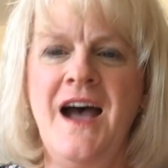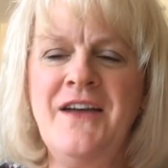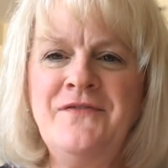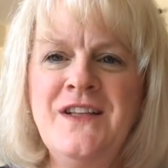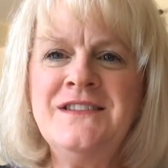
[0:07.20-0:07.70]

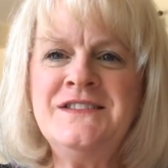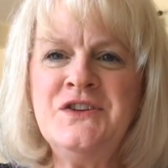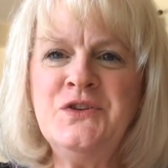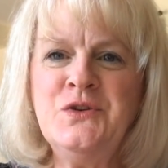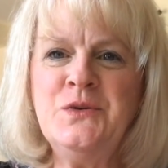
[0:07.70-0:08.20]
Hi Floss
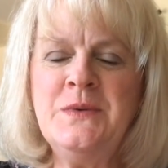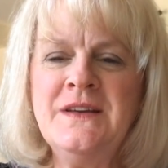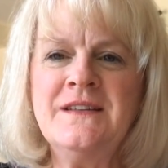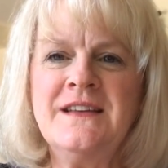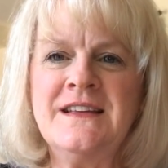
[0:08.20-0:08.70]
Tube,
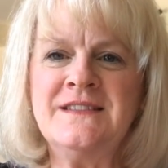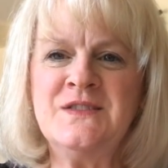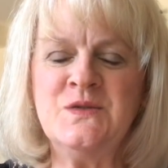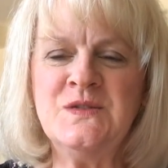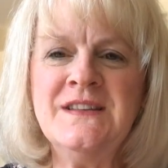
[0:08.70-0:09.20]
it's
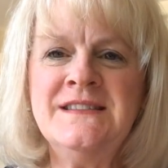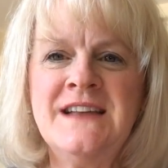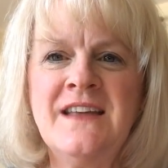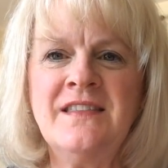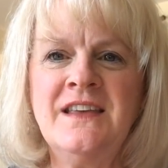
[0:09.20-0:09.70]
Susan
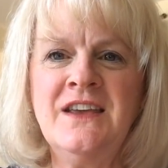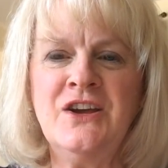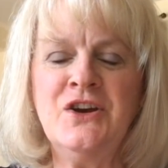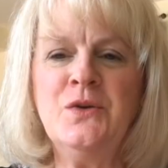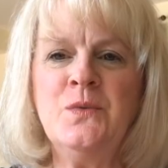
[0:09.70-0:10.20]
Stanley
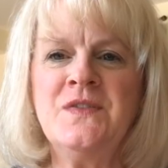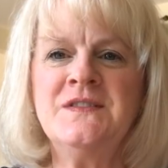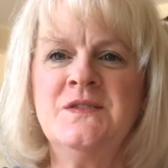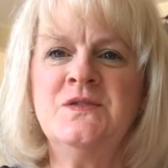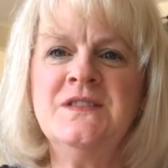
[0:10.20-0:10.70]
here with
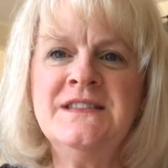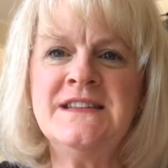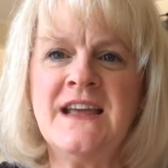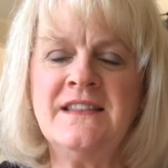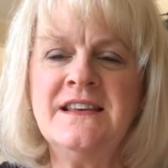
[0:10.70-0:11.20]
Susan
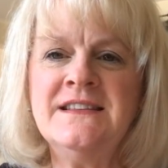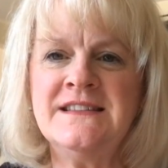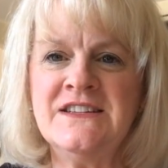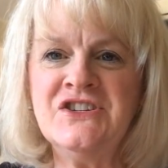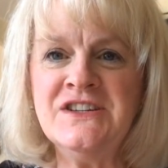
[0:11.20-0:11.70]
Stanley
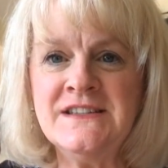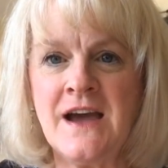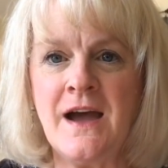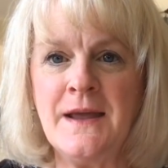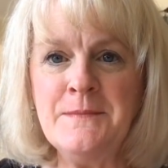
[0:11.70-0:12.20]
Stitch in
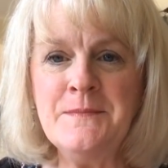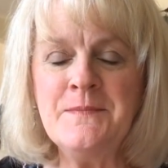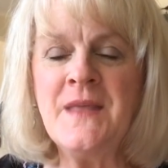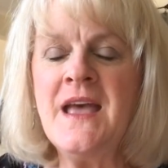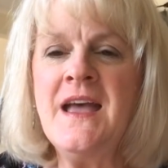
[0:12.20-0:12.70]
Time,
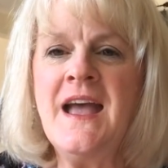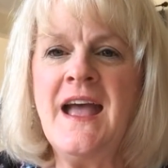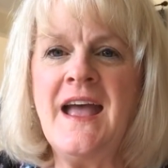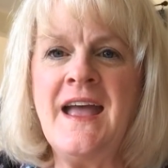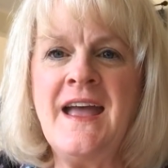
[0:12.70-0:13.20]

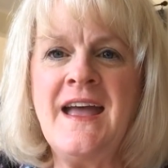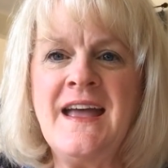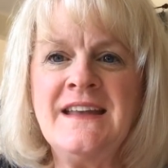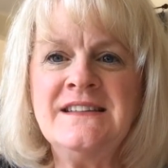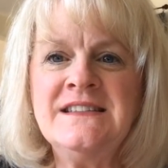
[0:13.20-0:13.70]

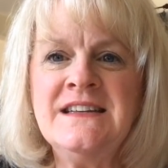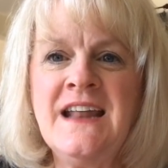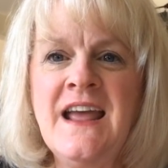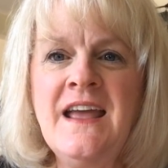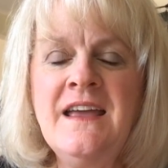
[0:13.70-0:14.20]
and
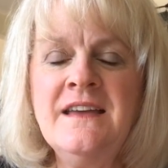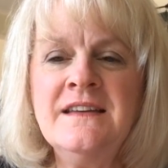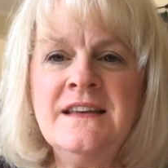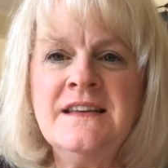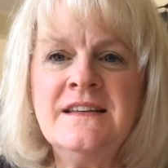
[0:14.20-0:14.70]
today
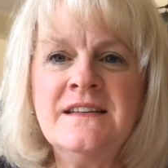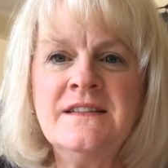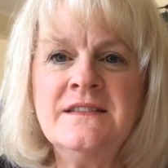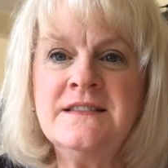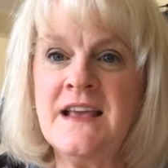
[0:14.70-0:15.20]

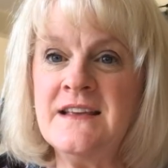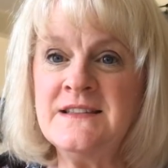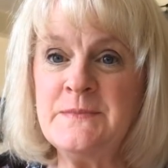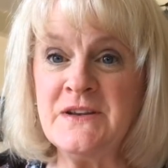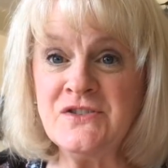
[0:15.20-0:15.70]
is a
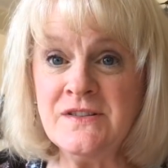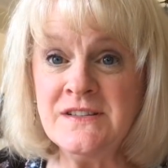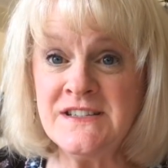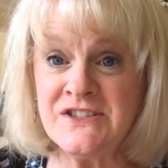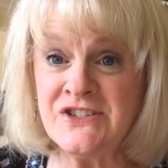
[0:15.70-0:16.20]
special
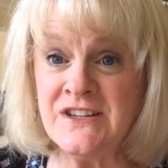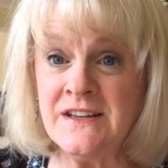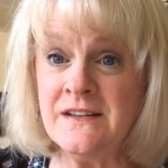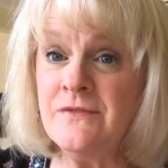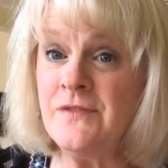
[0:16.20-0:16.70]

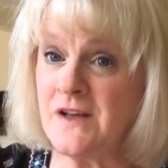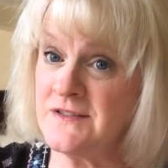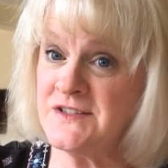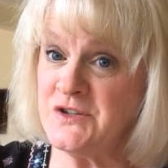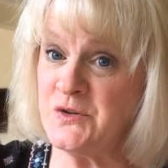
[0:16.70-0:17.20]
edition
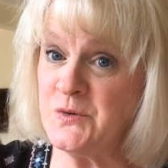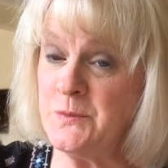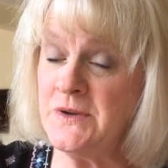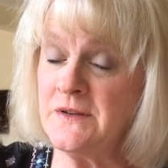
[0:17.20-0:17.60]
Floss Tube